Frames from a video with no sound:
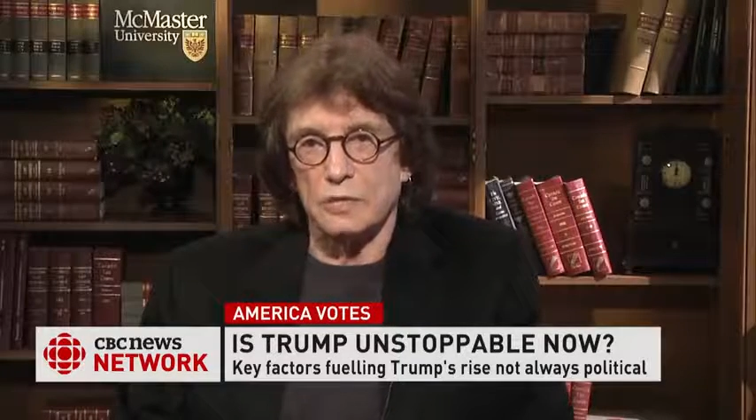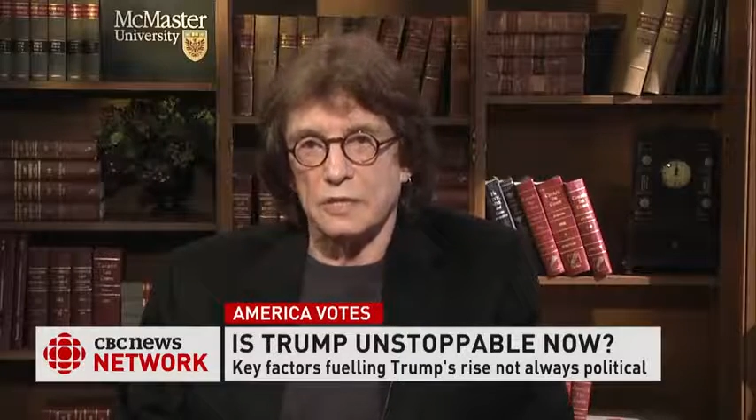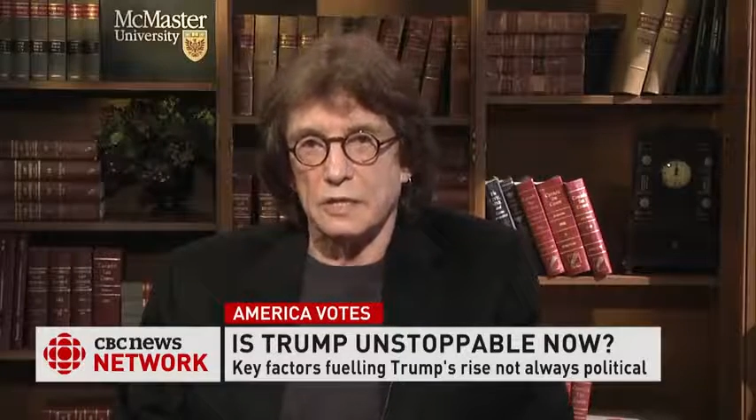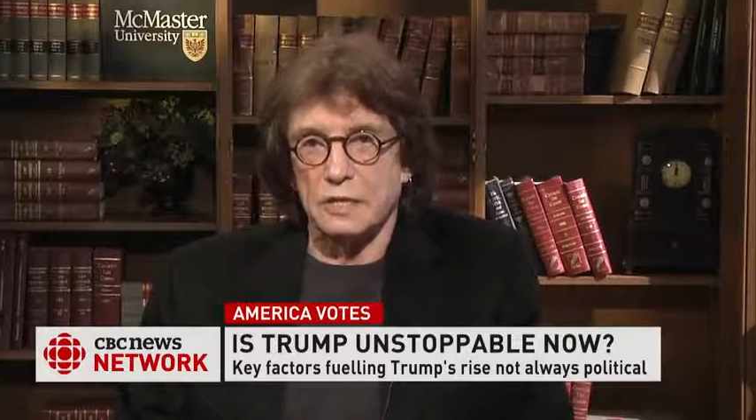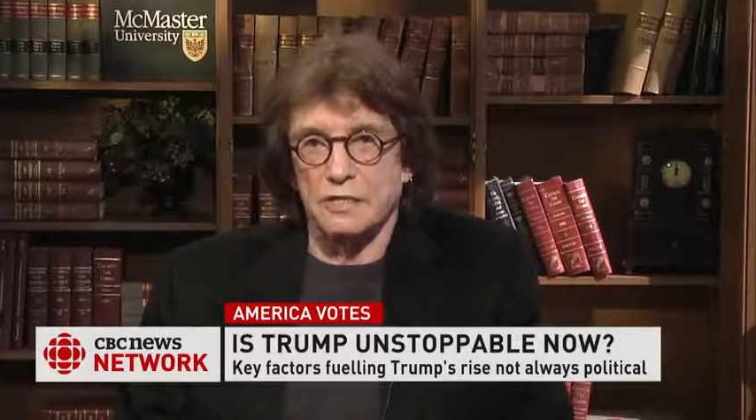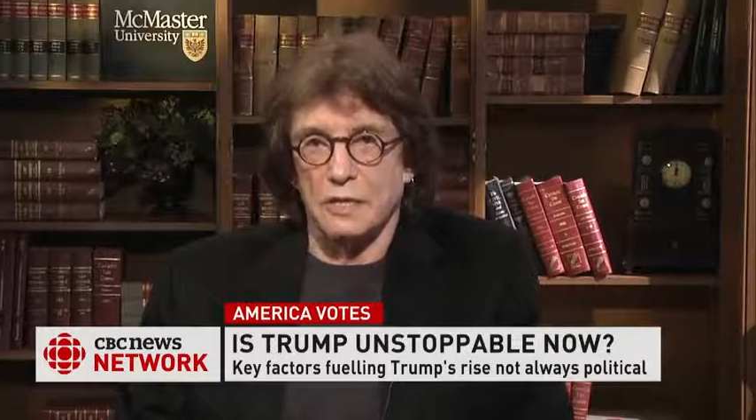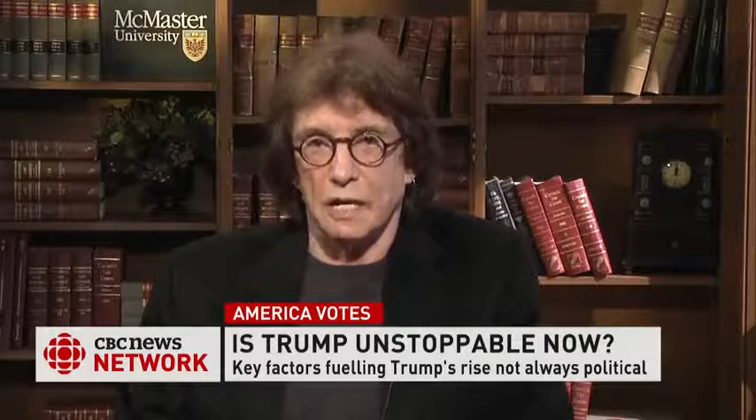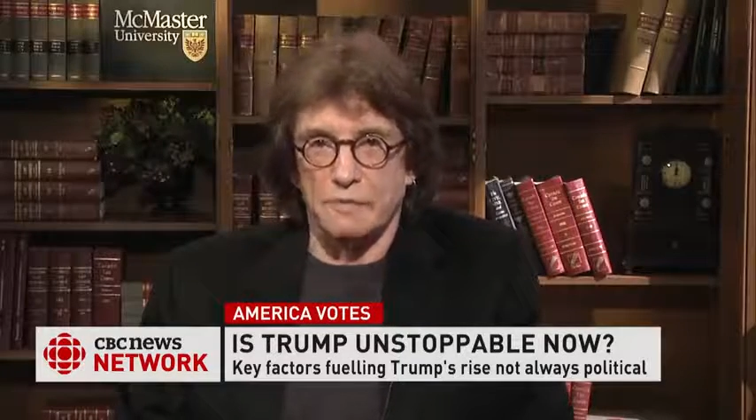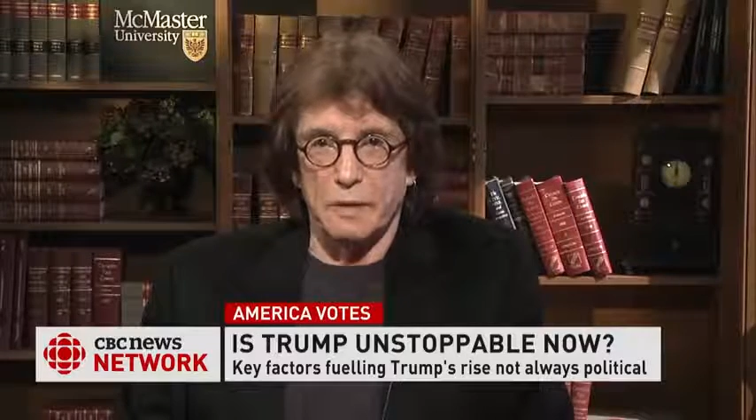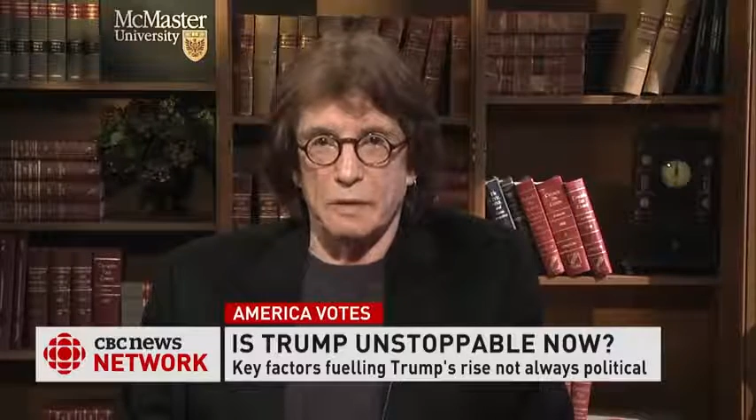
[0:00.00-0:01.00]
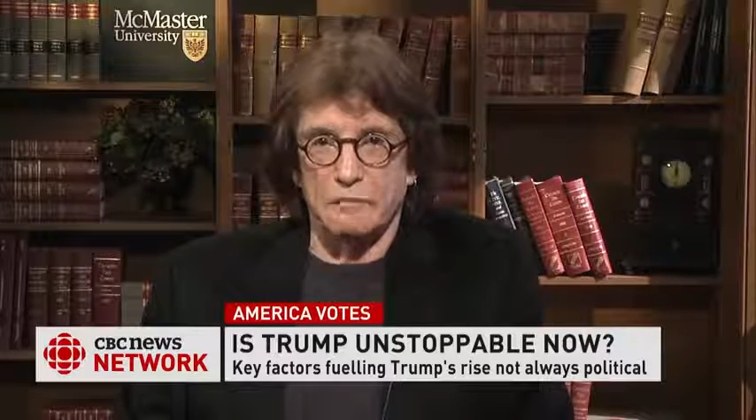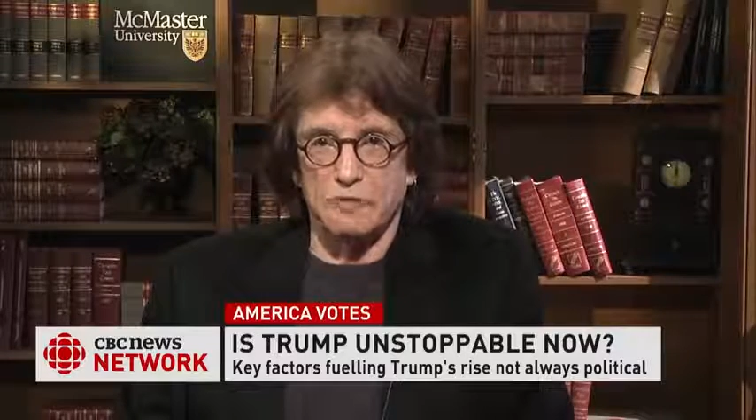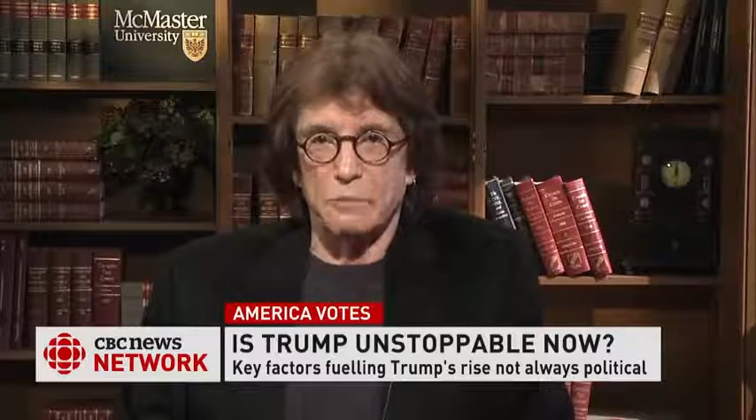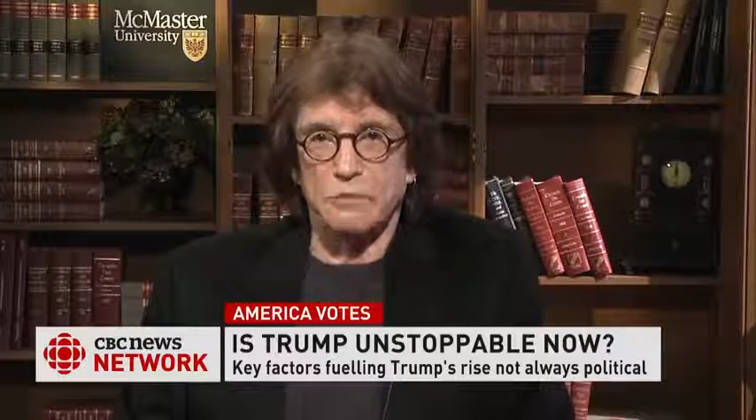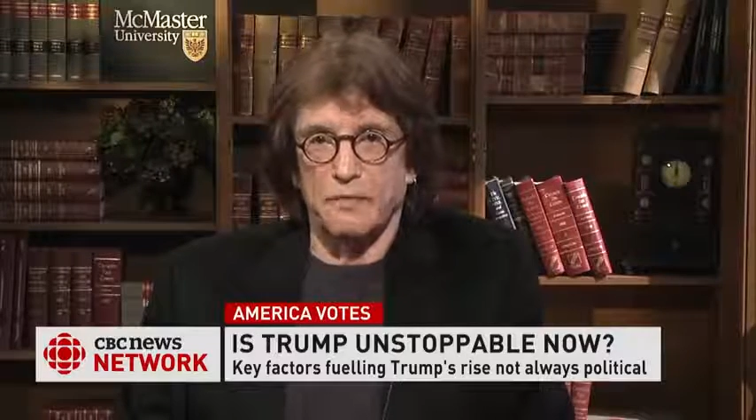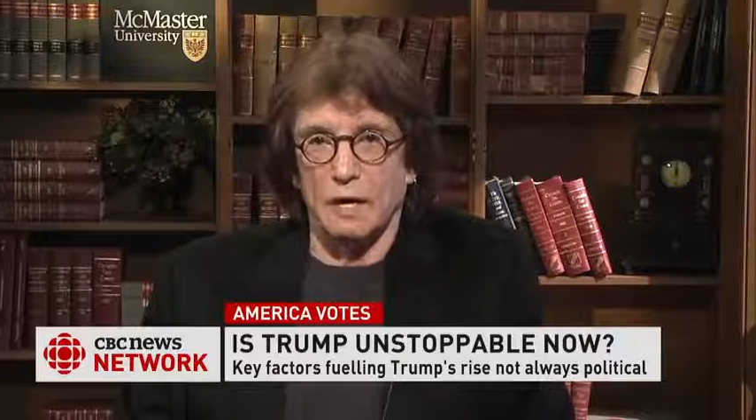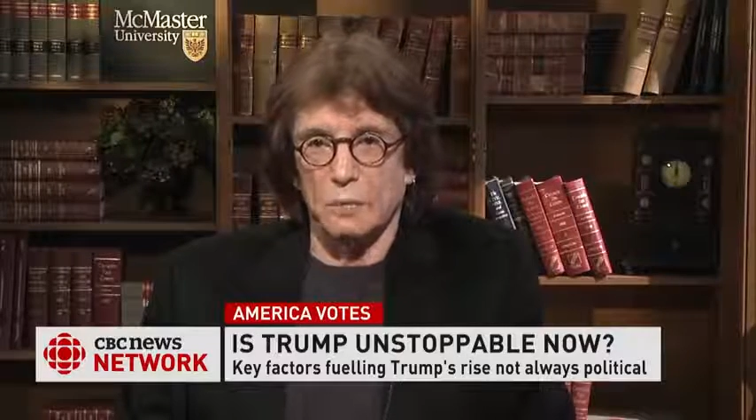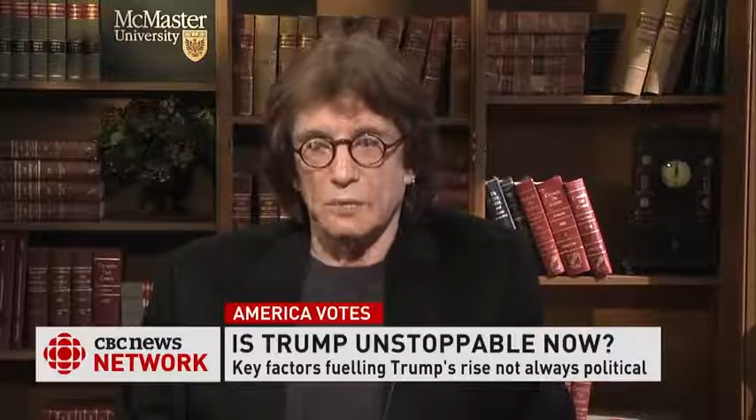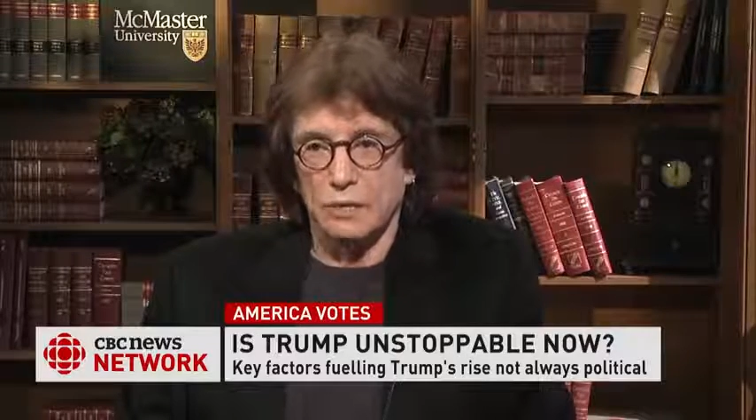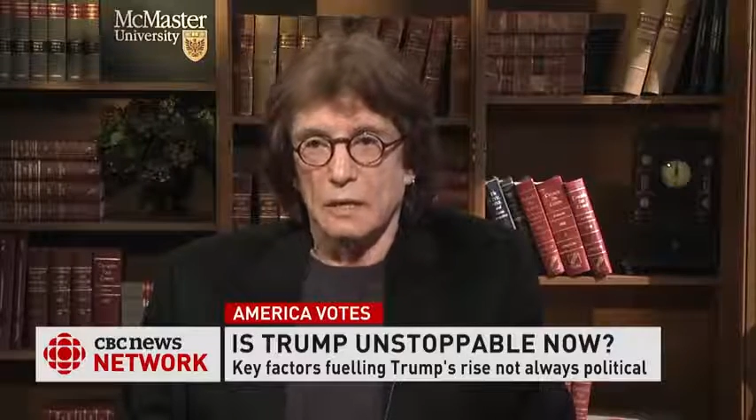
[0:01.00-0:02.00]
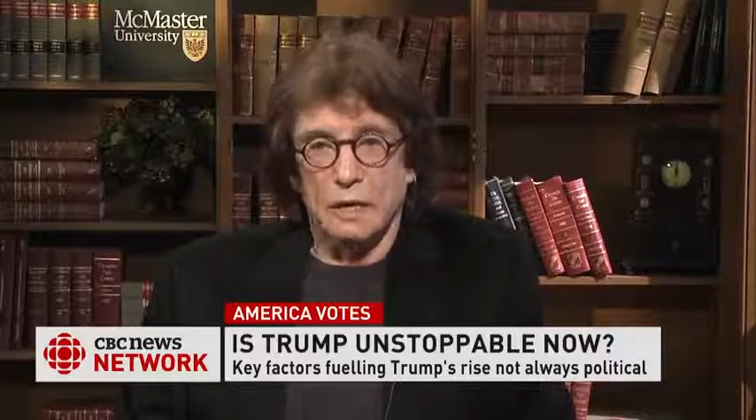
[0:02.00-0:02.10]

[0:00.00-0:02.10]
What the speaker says: see on the side of many of Trump's followers